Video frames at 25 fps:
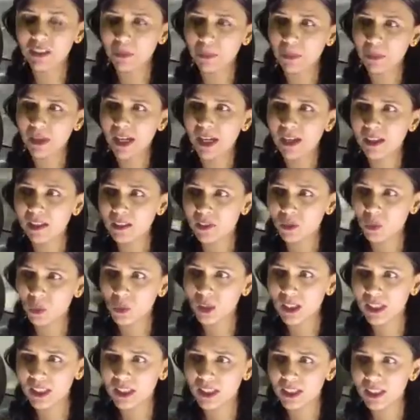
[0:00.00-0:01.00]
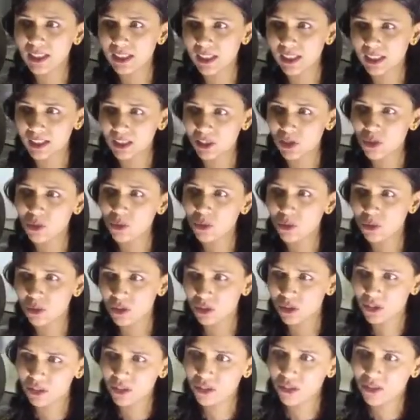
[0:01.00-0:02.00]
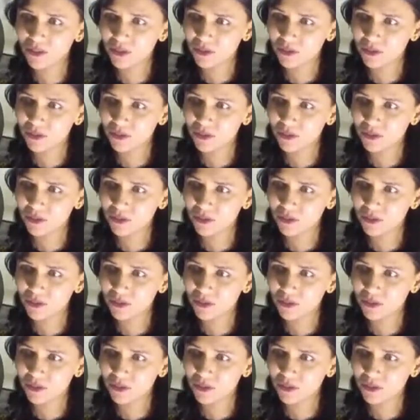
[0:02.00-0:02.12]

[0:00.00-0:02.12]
say, the pen is worthier than the sword.